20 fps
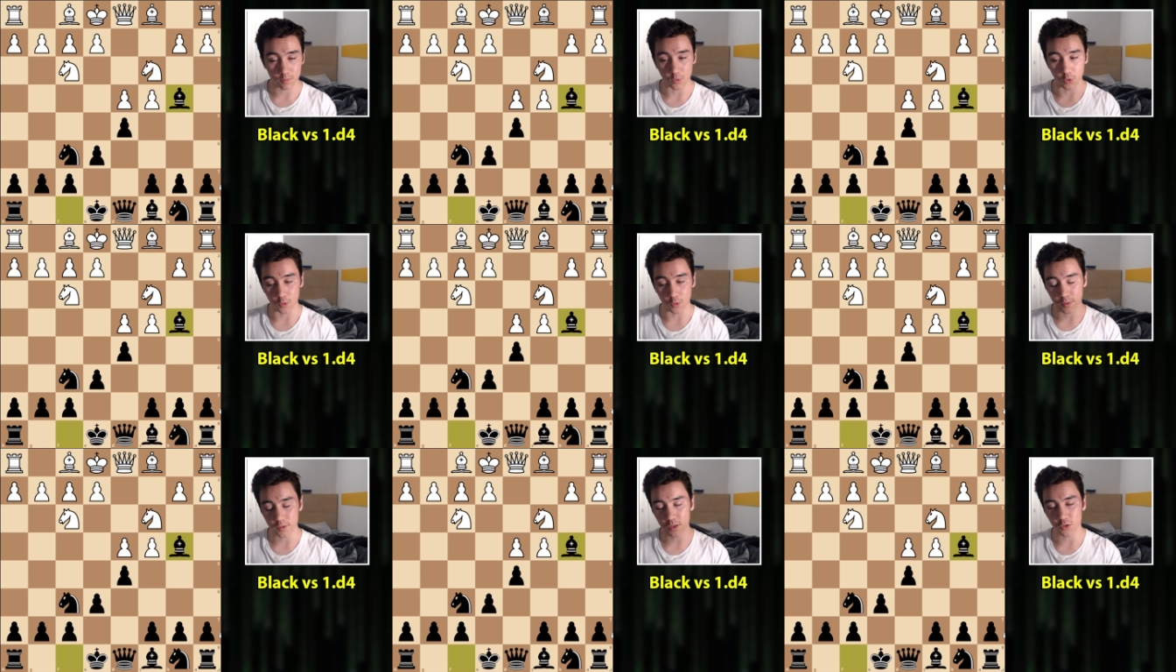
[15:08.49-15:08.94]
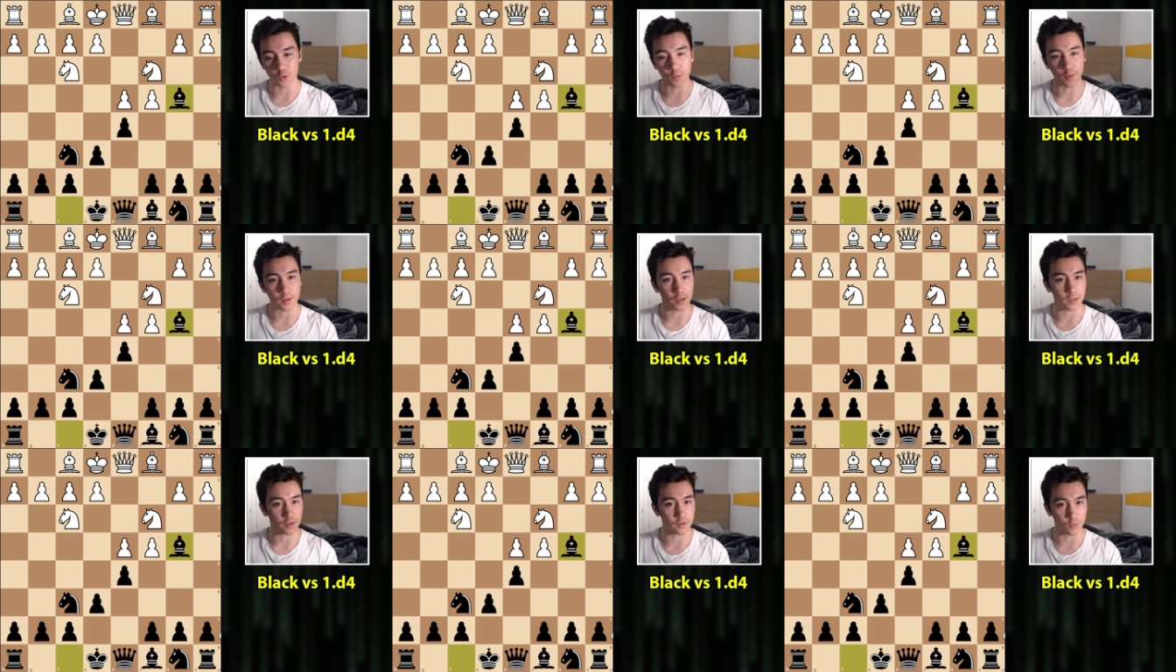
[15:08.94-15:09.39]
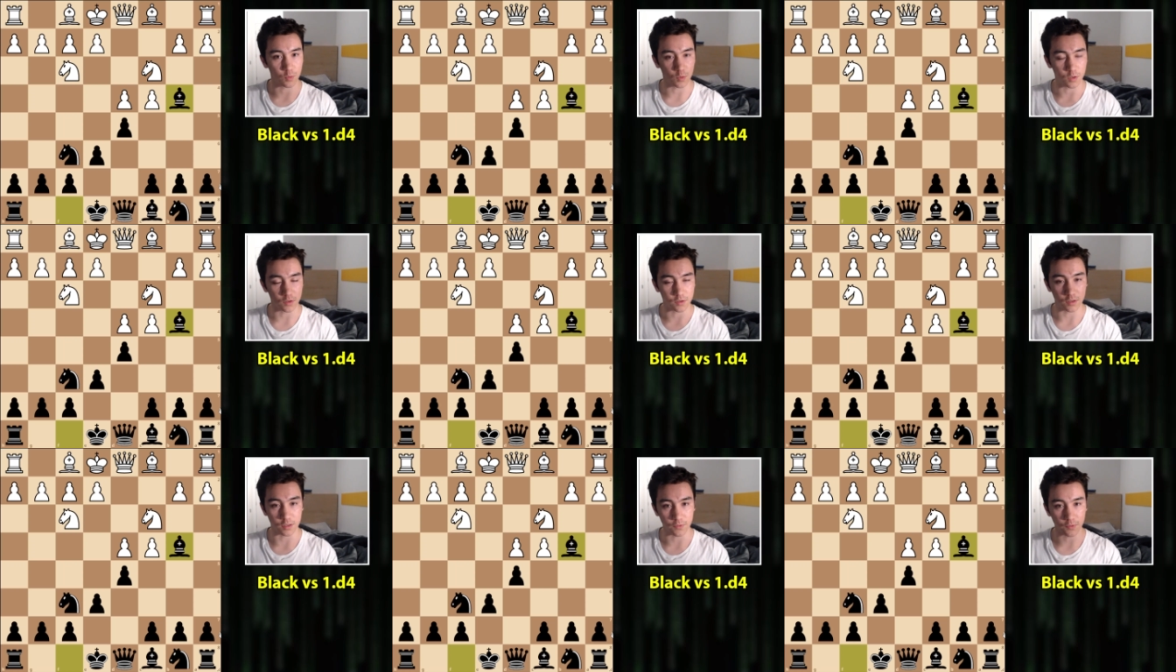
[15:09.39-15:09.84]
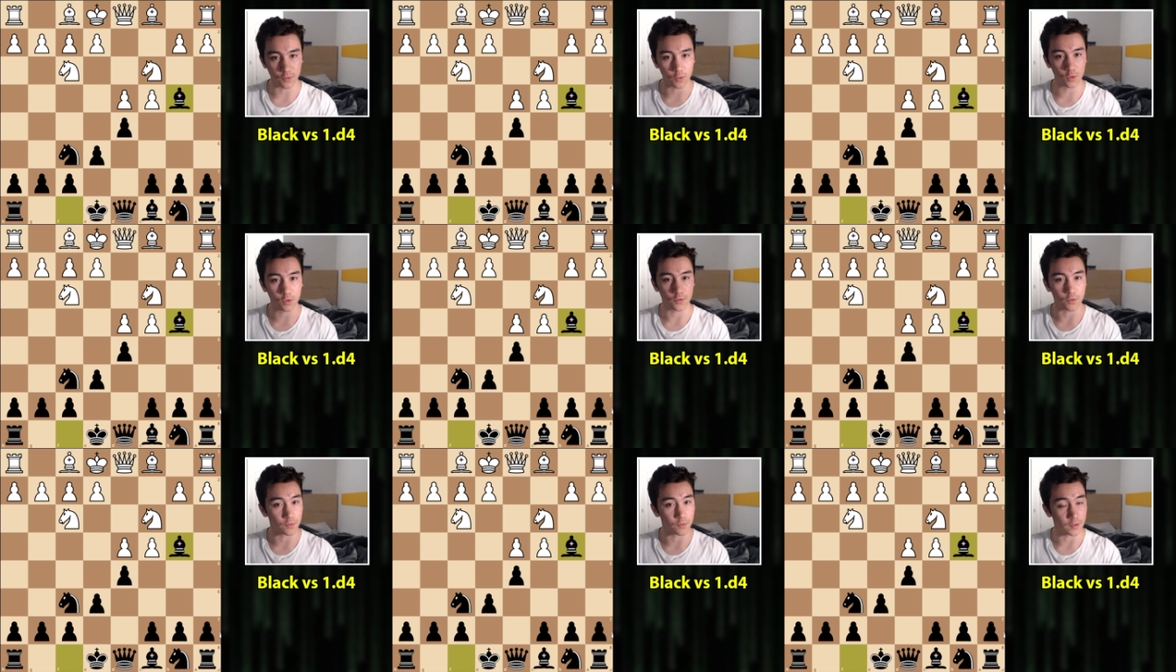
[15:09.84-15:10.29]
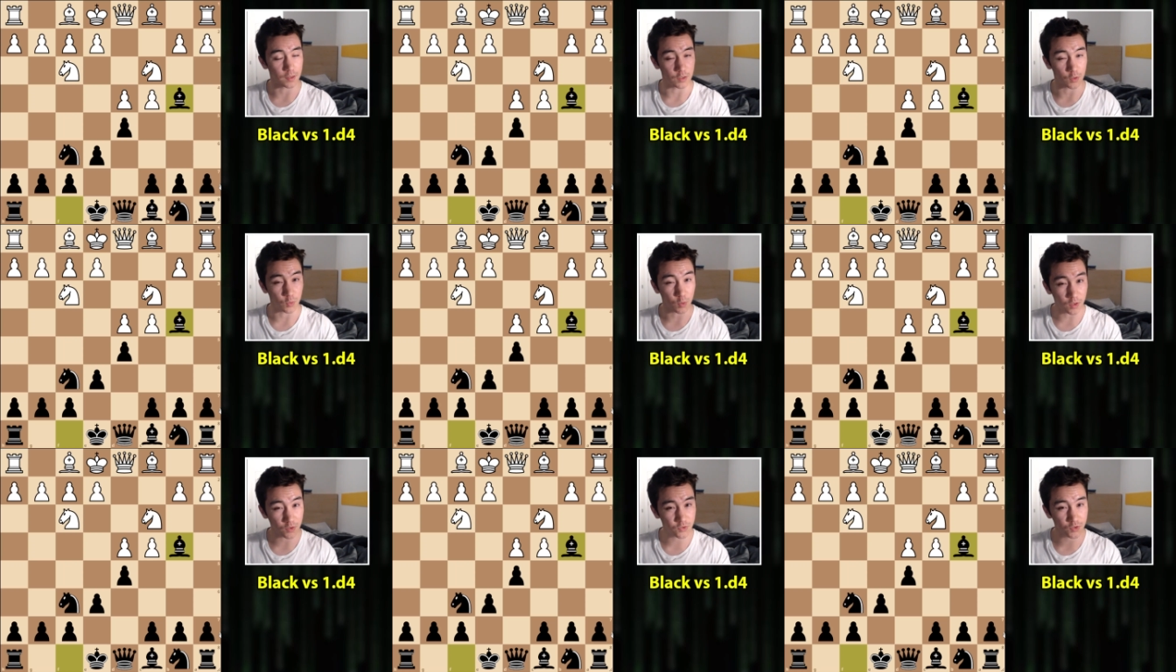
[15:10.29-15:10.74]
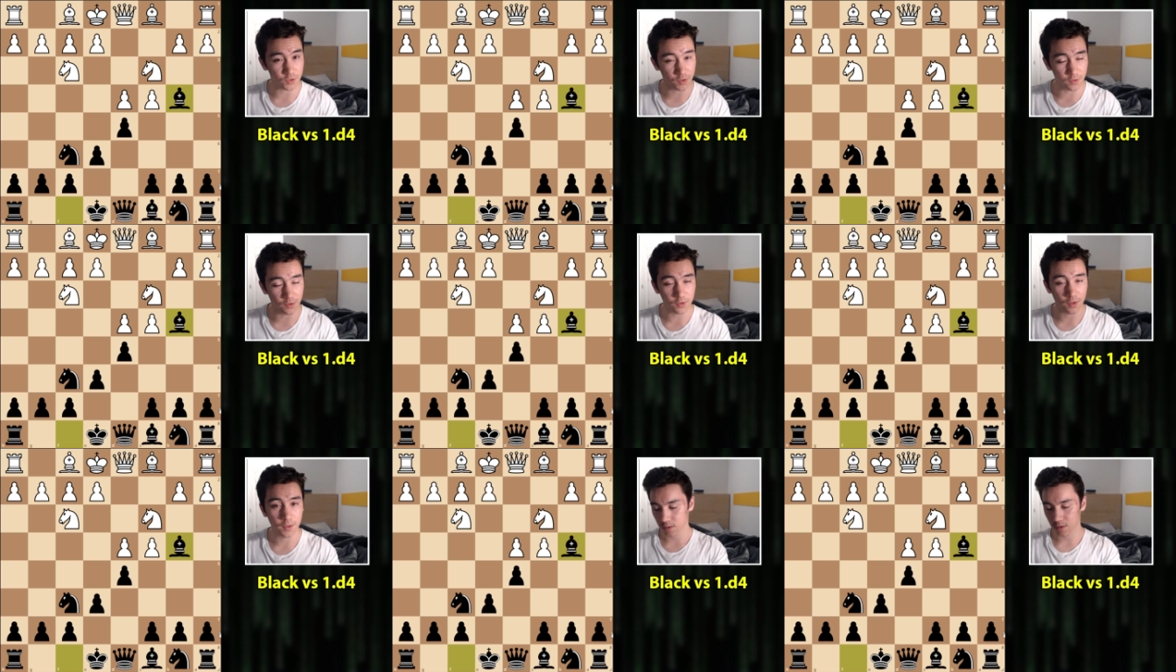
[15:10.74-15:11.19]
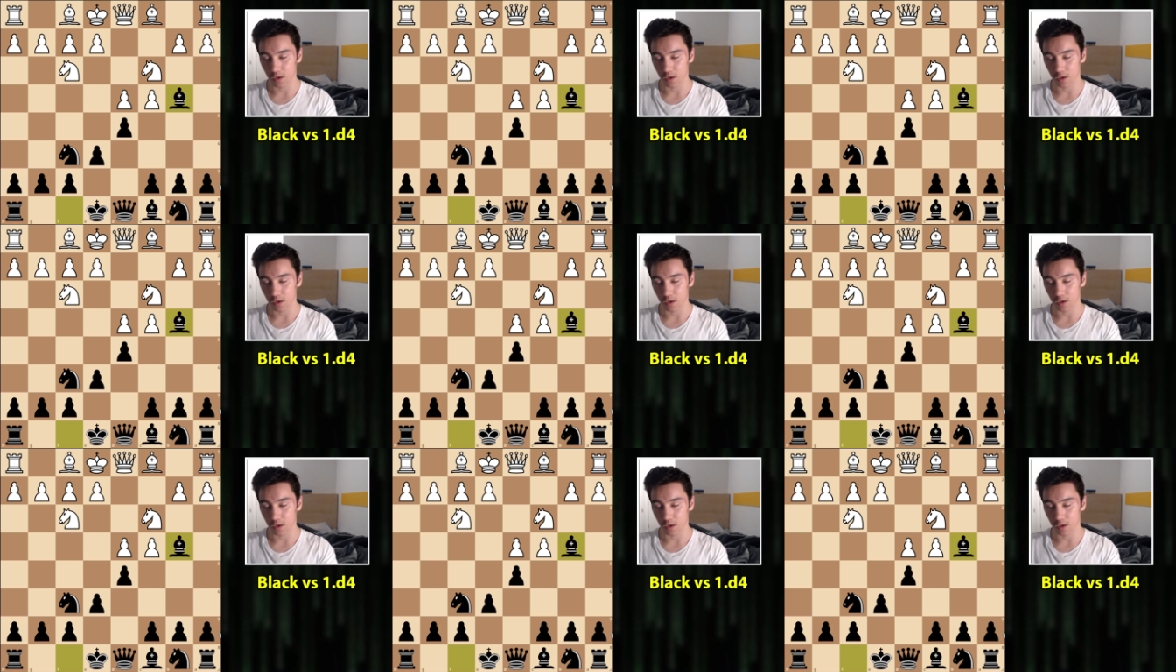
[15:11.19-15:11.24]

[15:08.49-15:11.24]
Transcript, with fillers: opening you play against 1d4 if you have any questions.